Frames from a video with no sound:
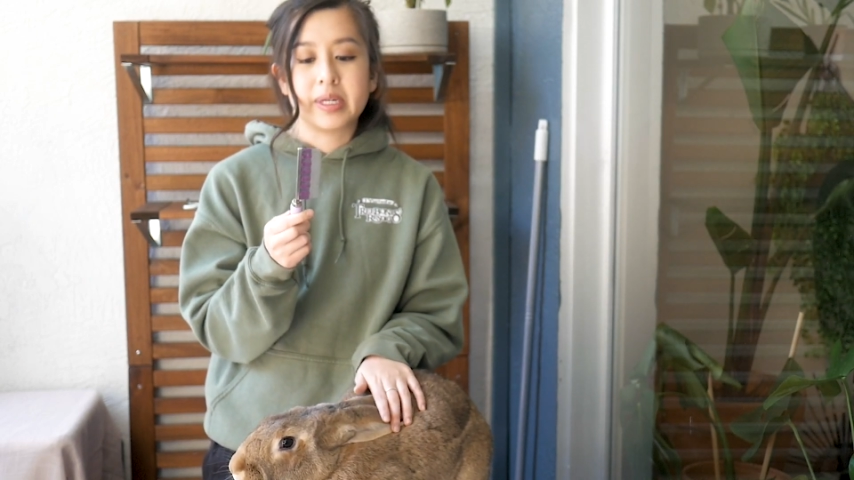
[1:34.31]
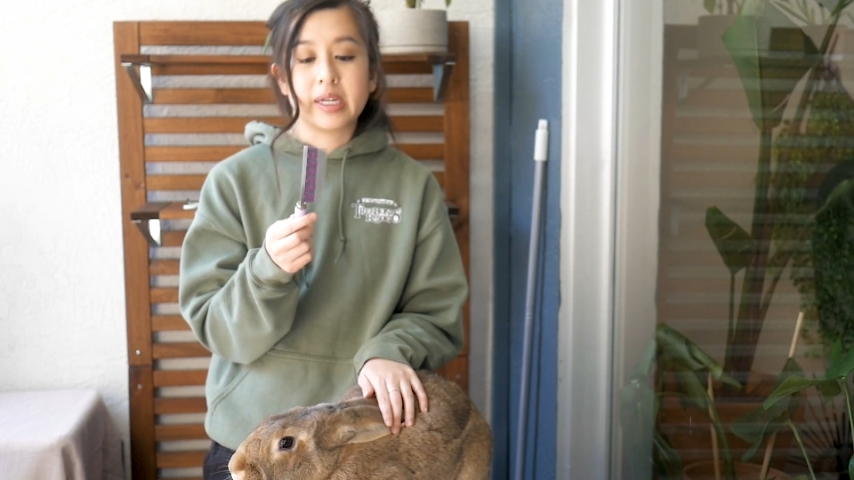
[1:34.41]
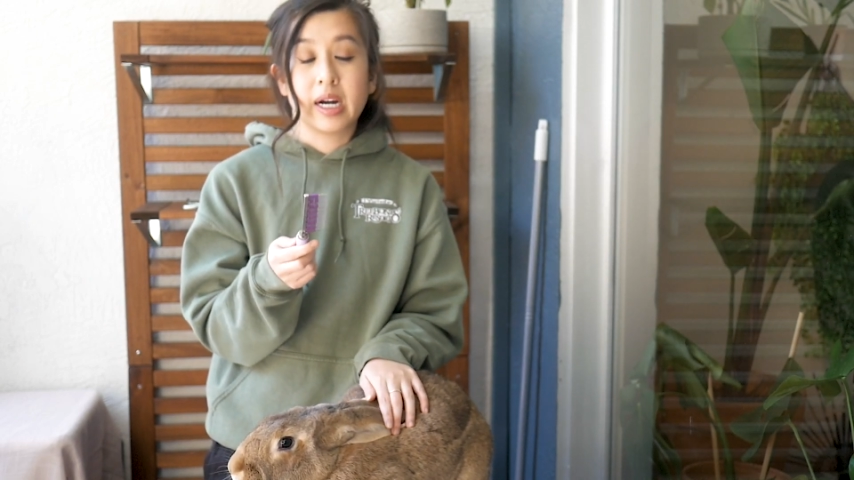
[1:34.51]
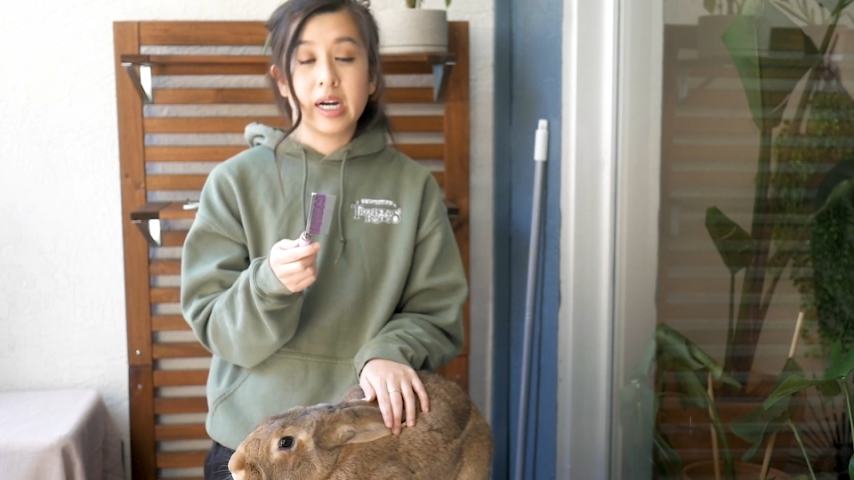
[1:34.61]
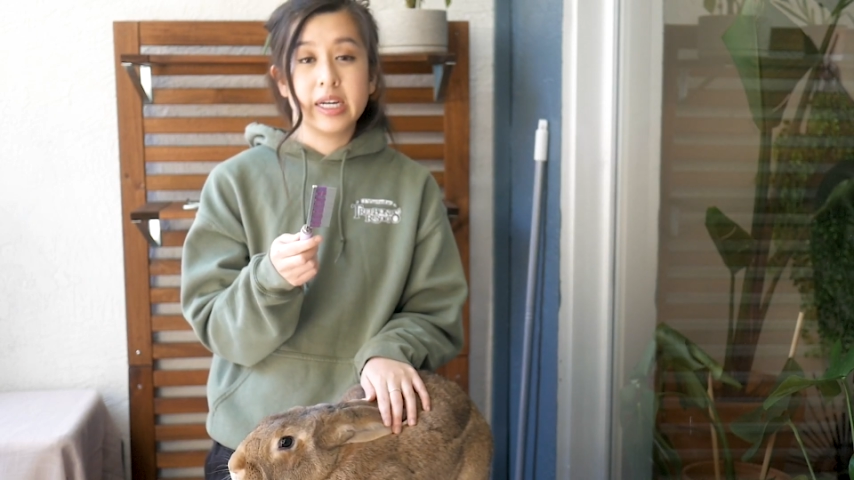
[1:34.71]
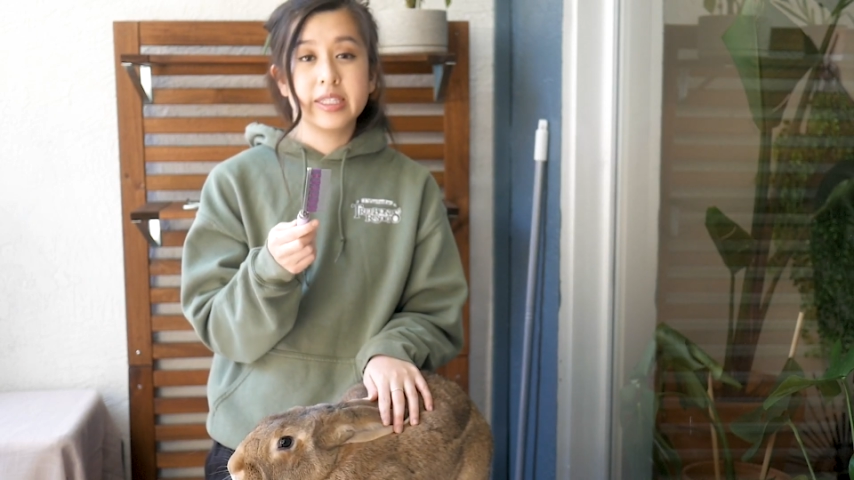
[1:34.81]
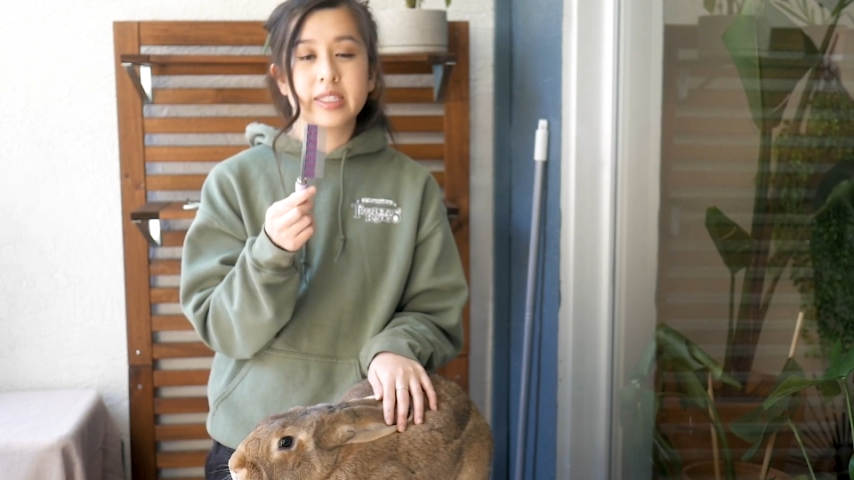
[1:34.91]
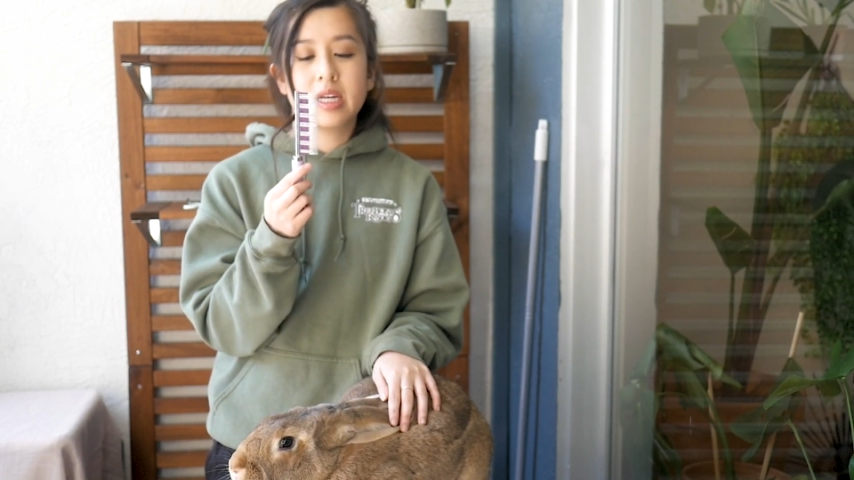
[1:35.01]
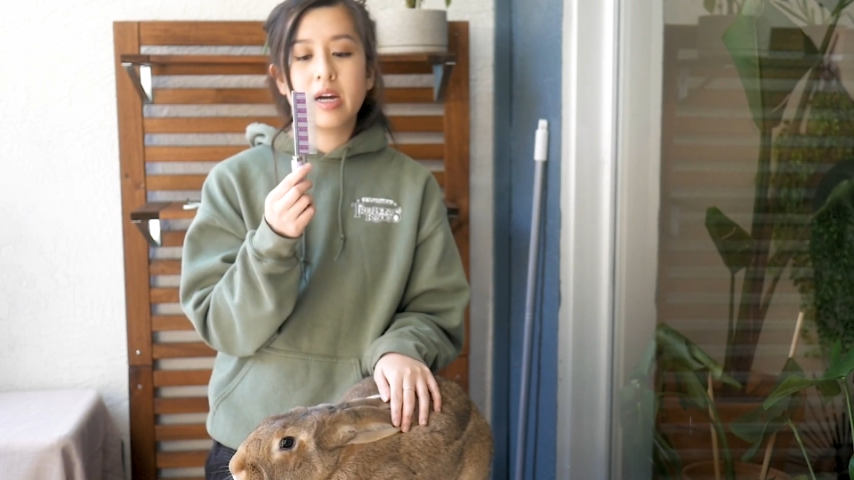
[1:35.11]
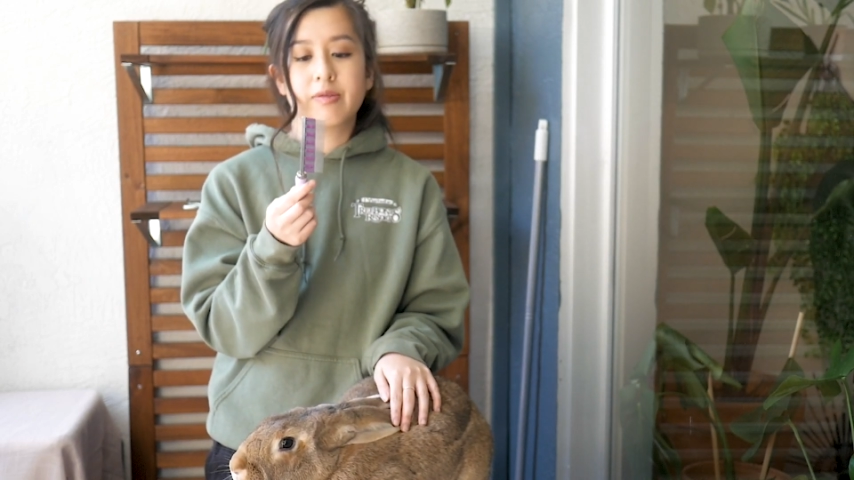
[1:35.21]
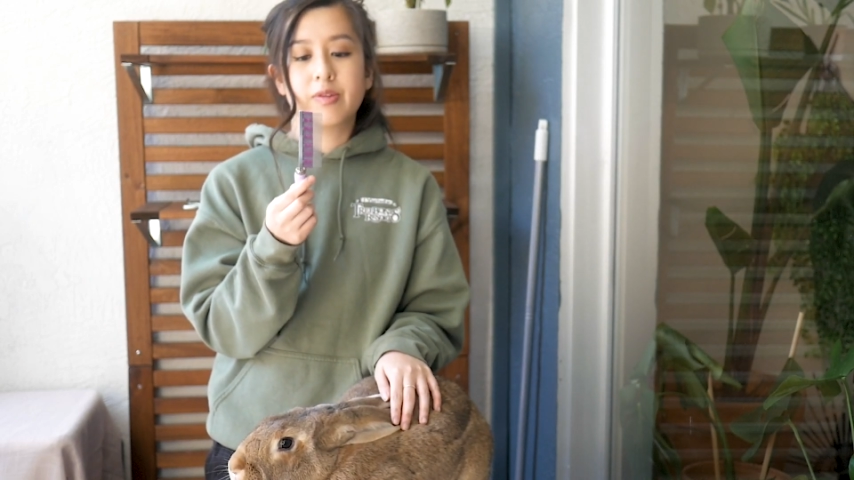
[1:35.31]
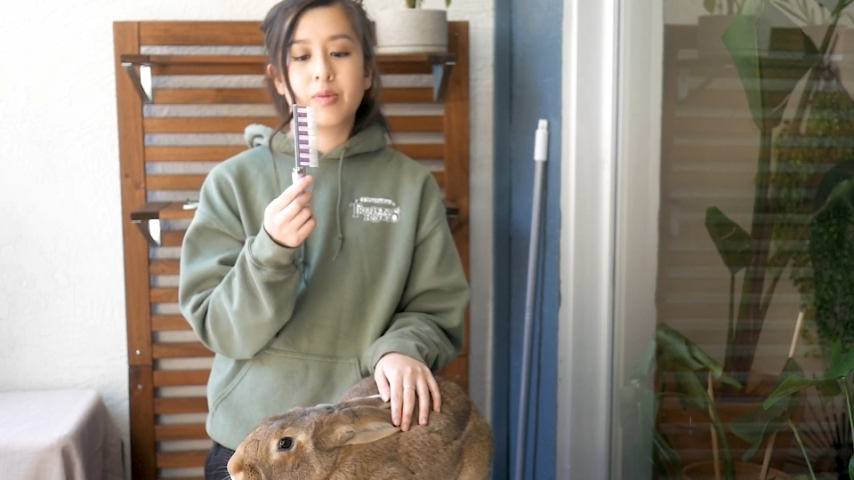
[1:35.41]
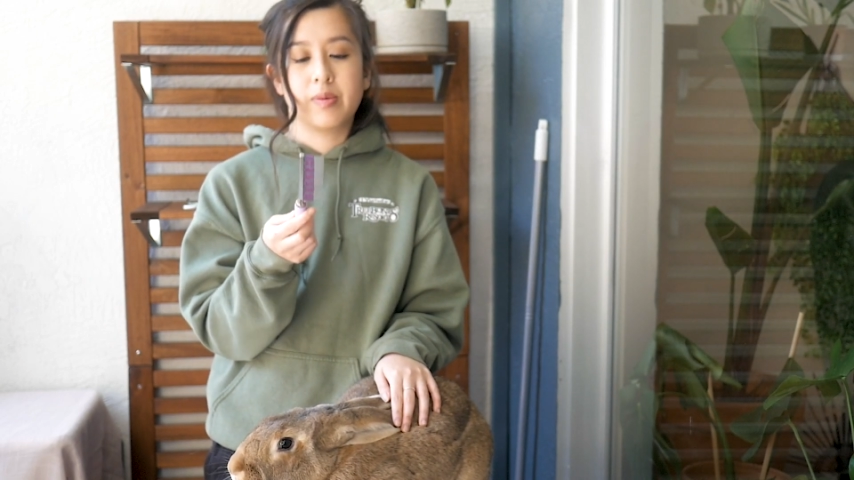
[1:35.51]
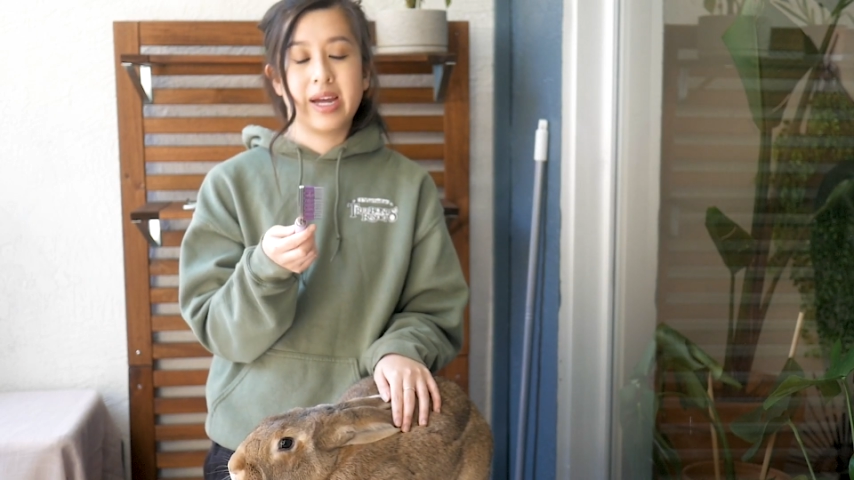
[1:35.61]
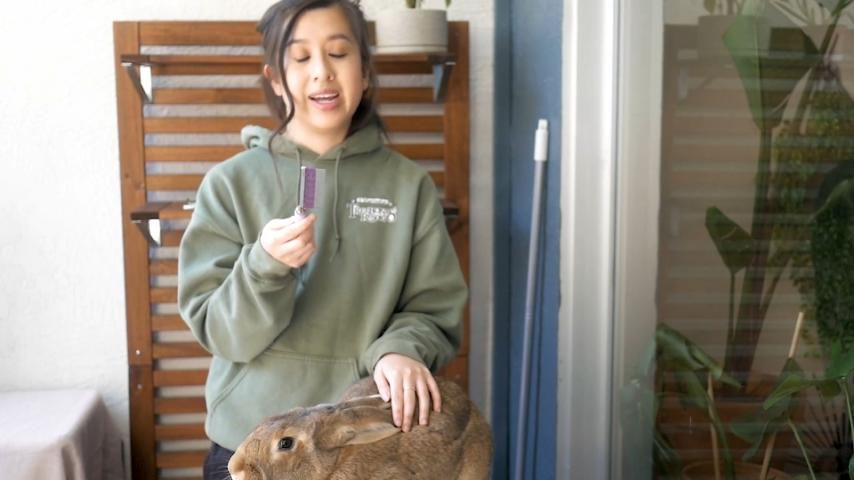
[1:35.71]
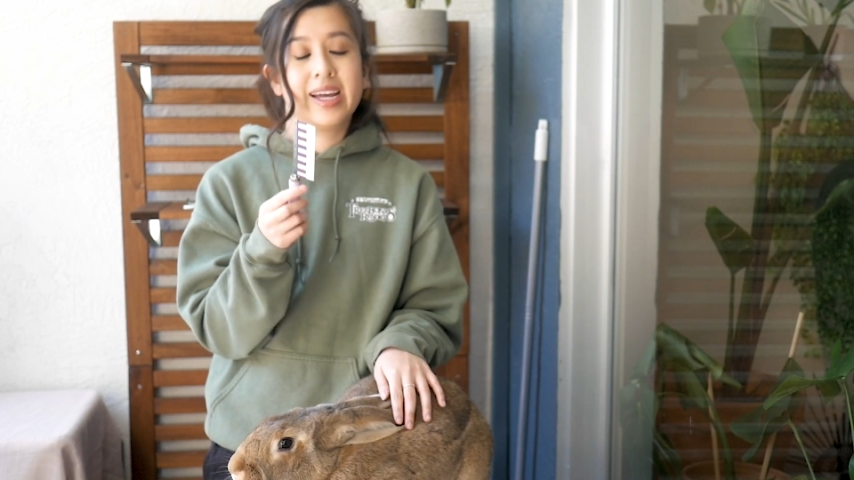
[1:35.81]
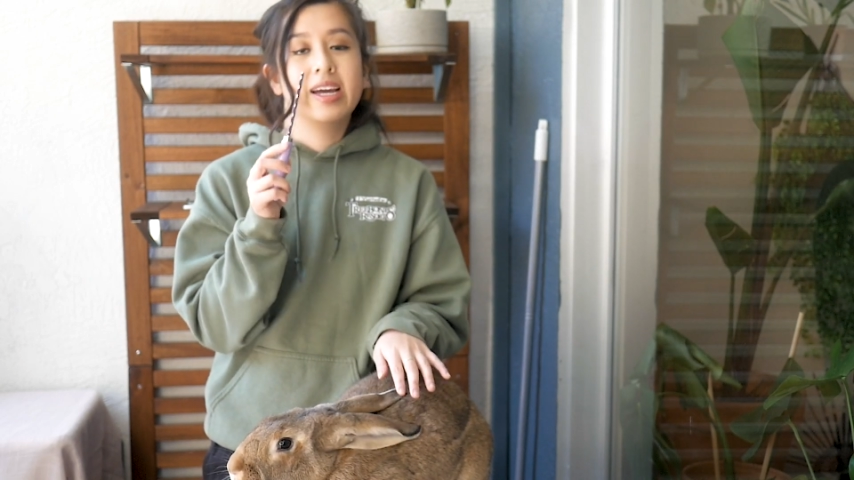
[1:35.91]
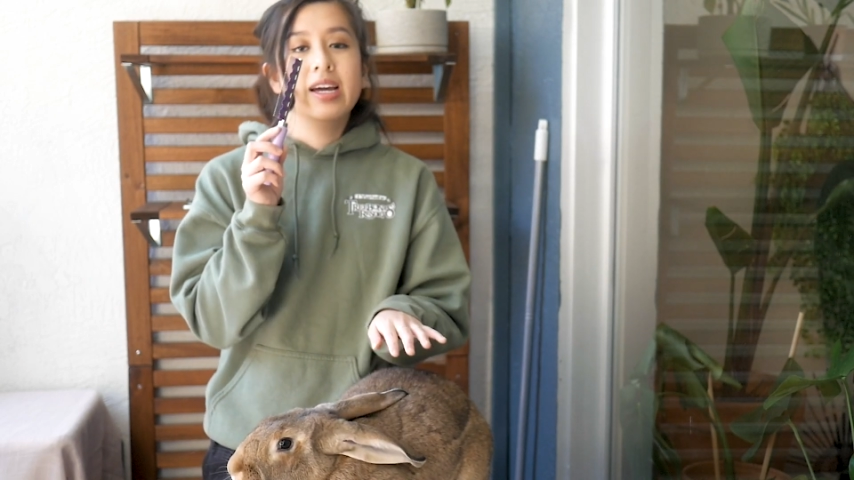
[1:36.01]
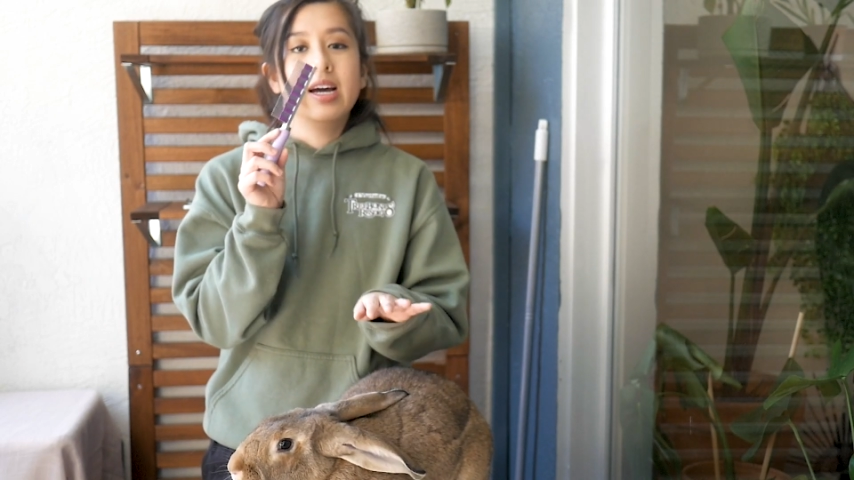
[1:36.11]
because of the way